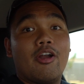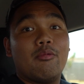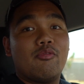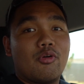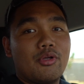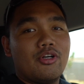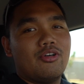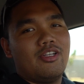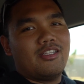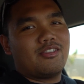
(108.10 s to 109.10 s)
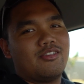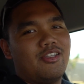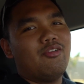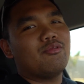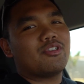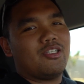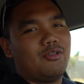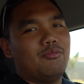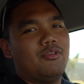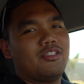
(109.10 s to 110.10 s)
right, before we go, let's give you
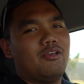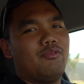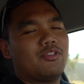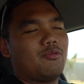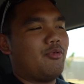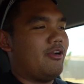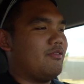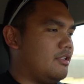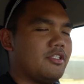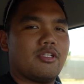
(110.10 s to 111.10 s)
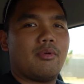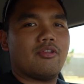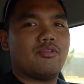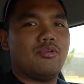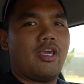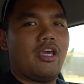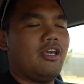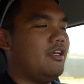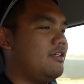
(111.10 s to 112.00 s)
some rev. This is about 2K,